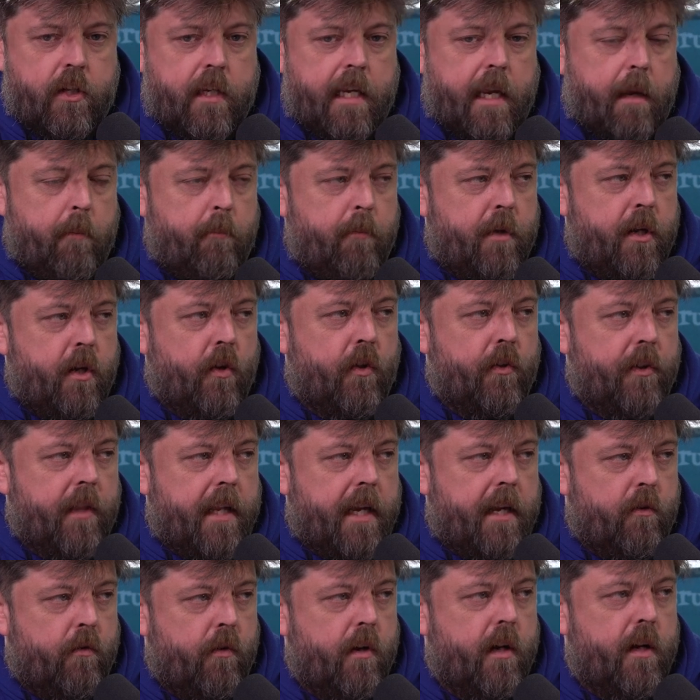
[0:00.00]
get beyond
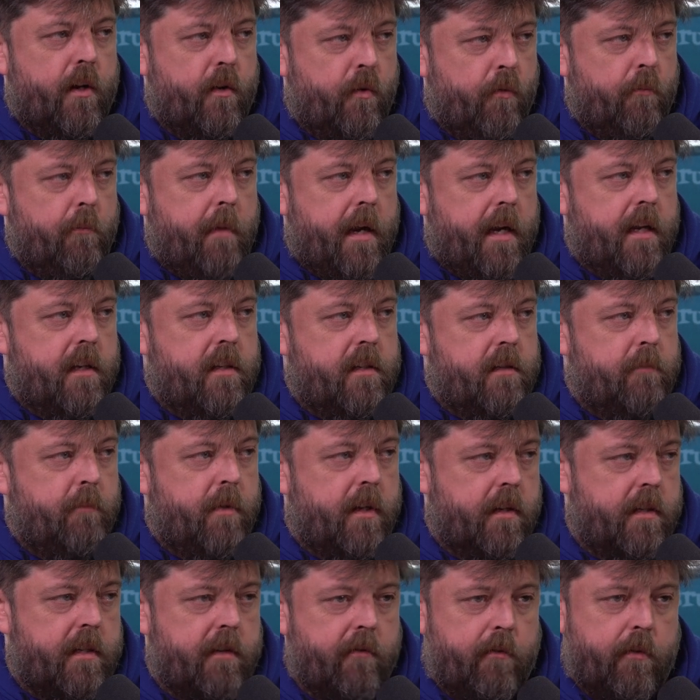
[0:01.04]
that critical mass,
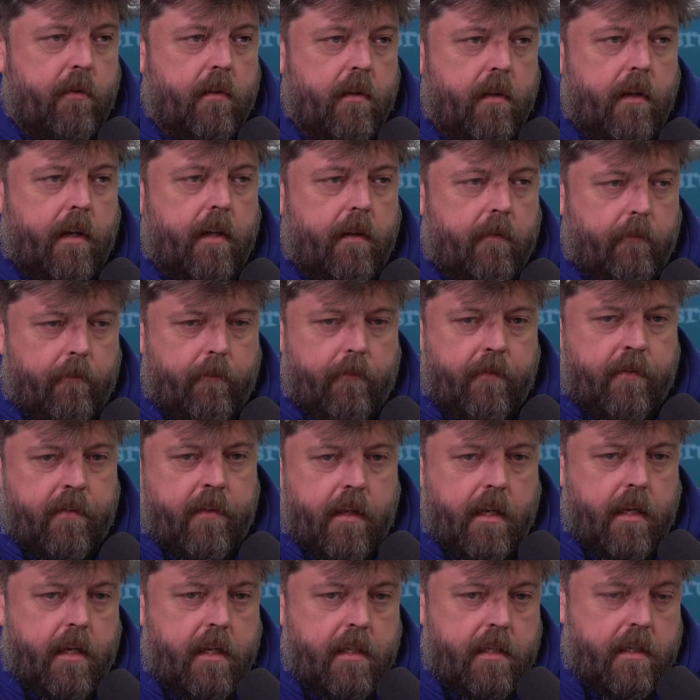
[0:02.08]
because
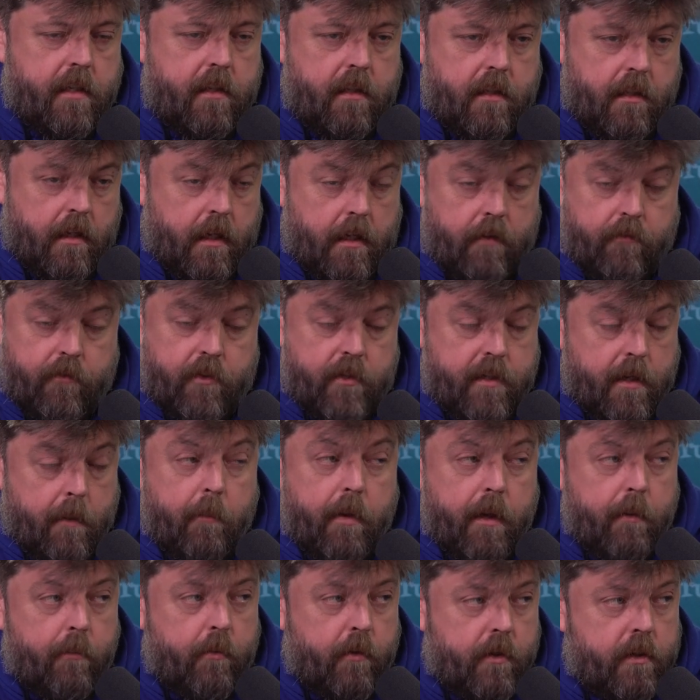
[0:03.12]
is it like, for some
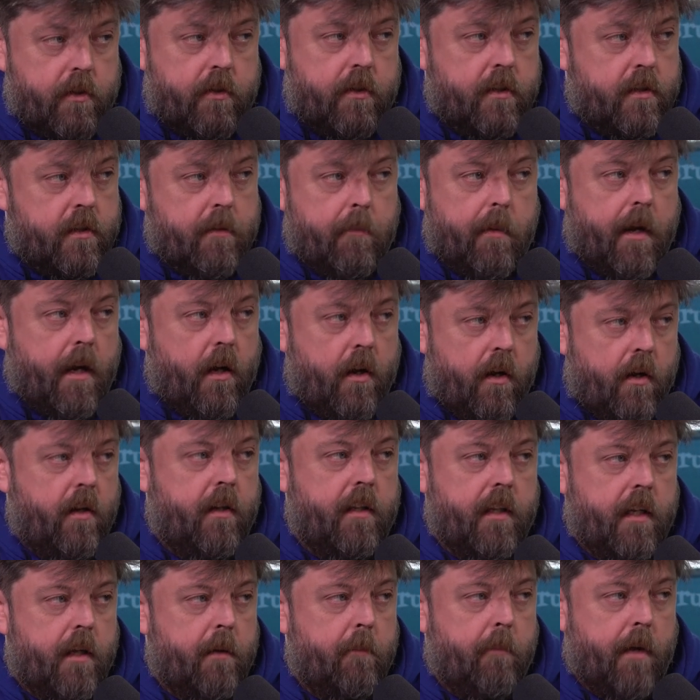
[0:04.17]
people it's just about
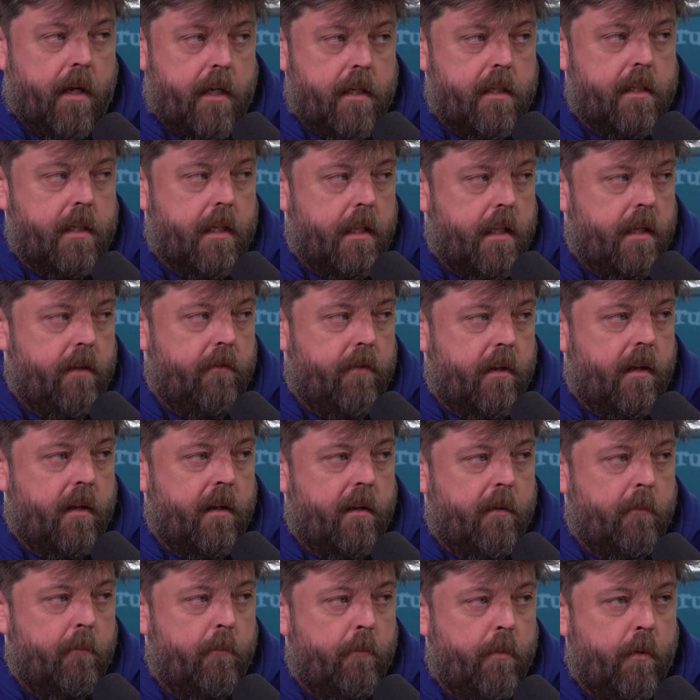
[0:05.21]
earning a basic living,
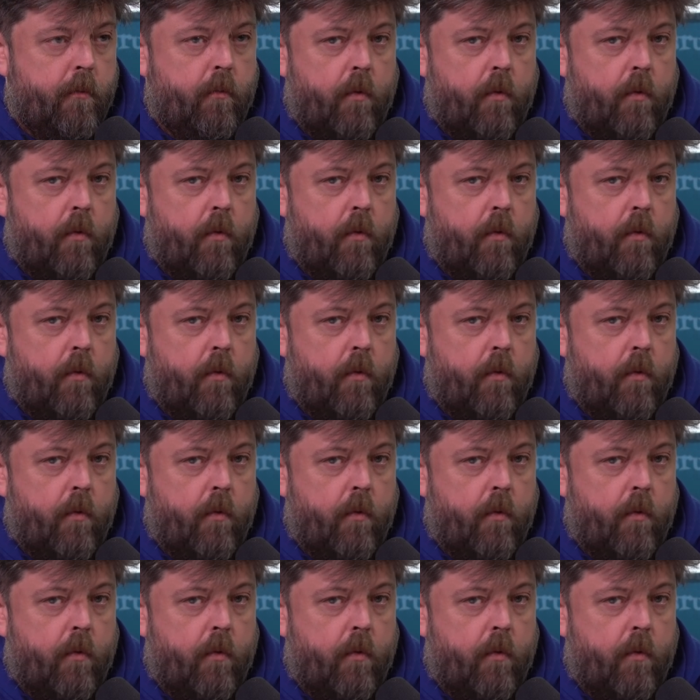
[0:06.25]
but